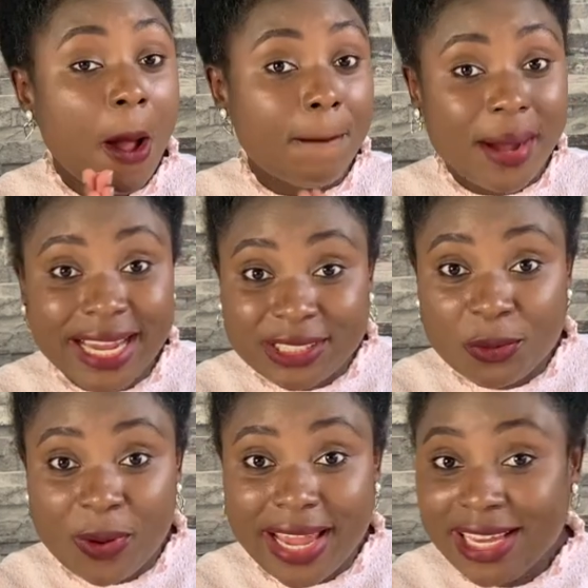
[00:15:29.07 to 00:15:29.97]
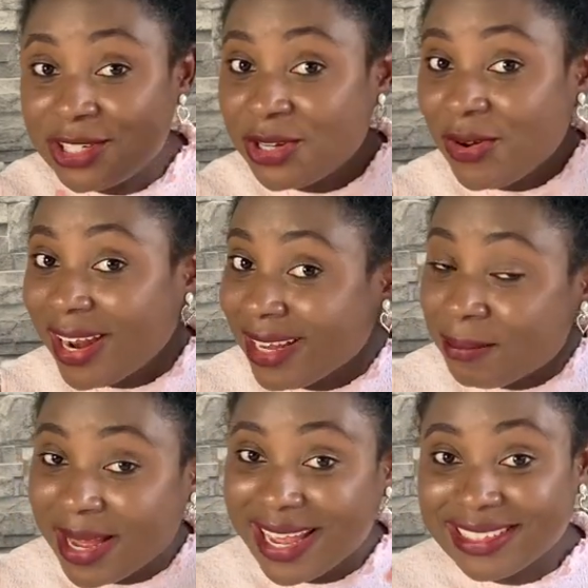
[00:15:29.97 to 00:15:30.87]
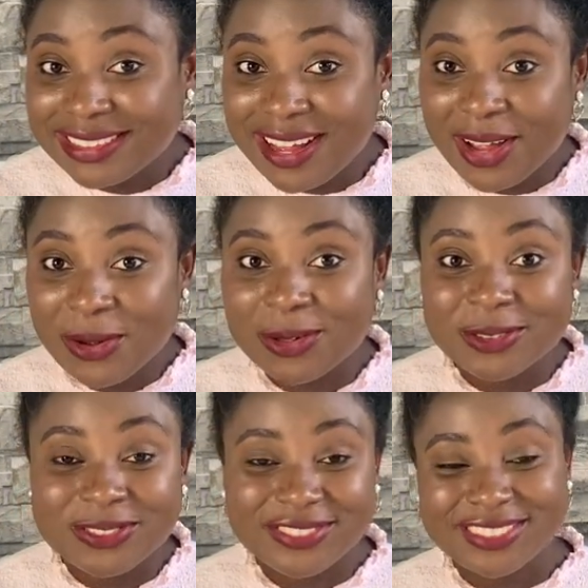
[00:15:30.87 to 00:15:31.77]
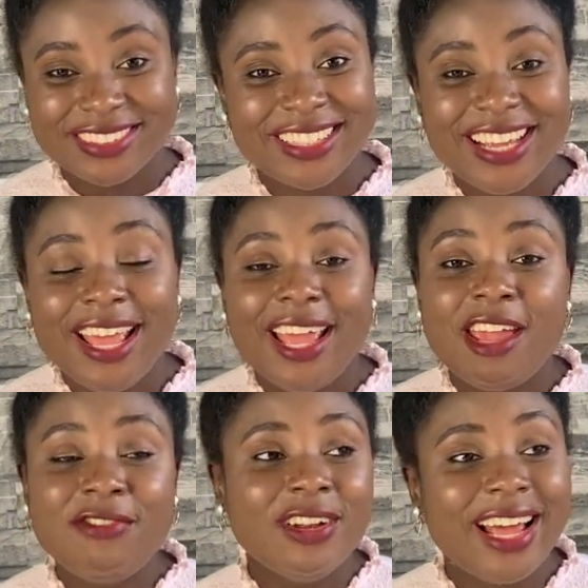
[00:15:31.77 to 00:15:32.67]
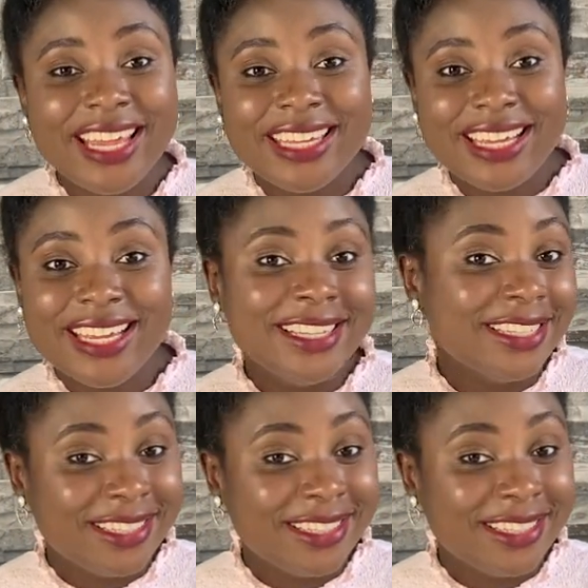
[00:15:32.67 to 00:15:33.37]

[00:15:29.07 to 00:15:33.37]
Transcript: by the way do you like my hairstyle if you like it